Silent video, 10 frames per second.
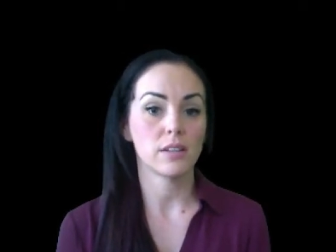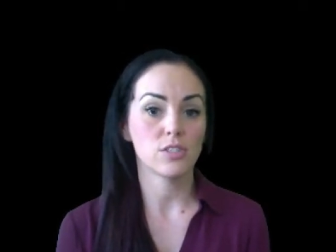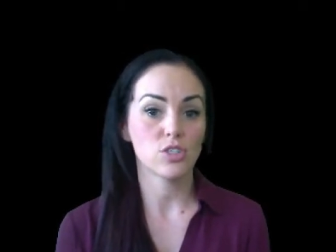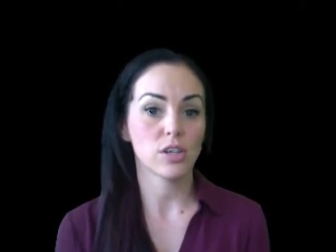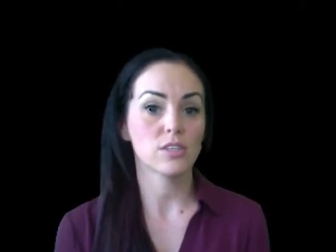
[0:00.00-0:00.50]

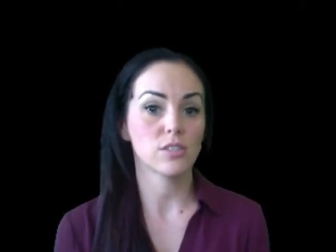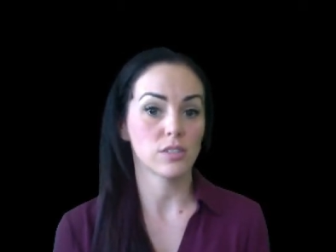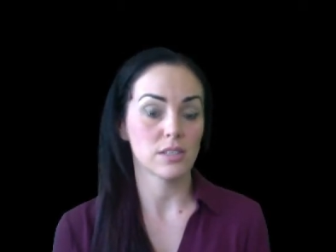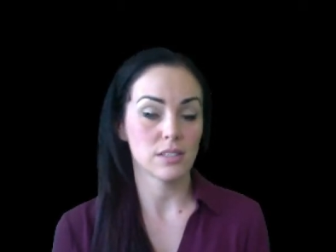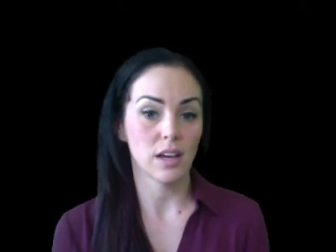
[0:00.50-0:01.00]
instructional
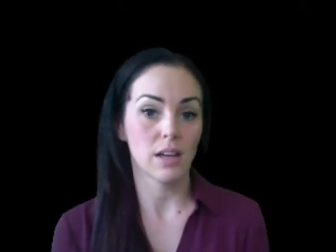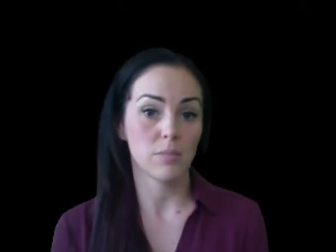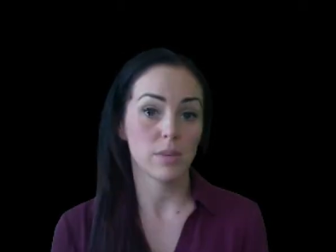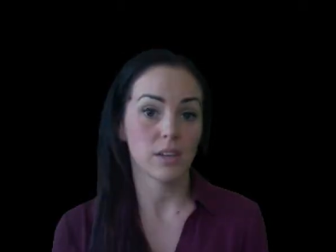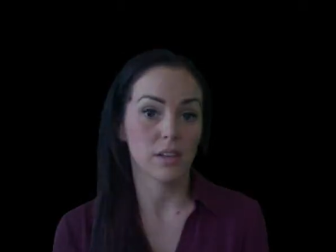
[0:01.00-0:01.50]

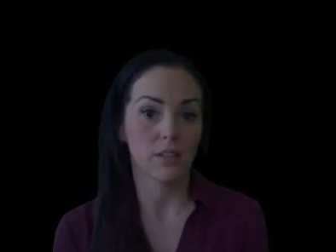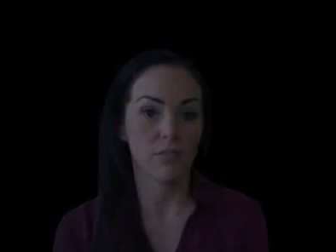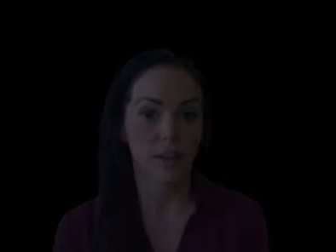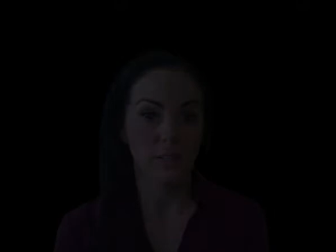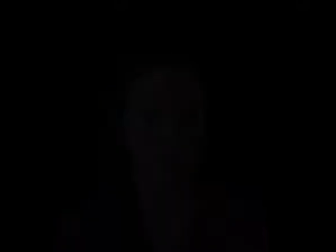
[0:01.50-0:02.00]
design being
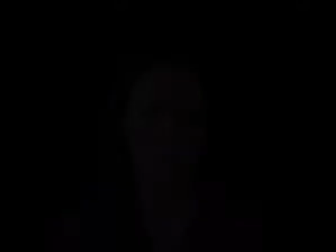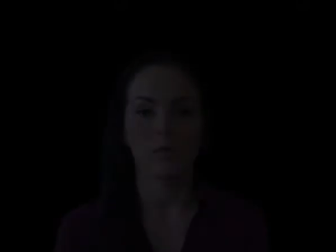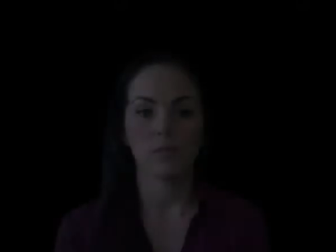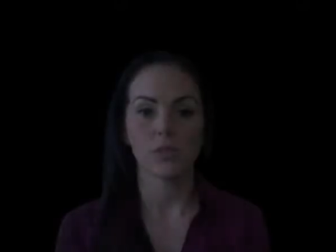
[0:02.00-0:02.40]
ineffective.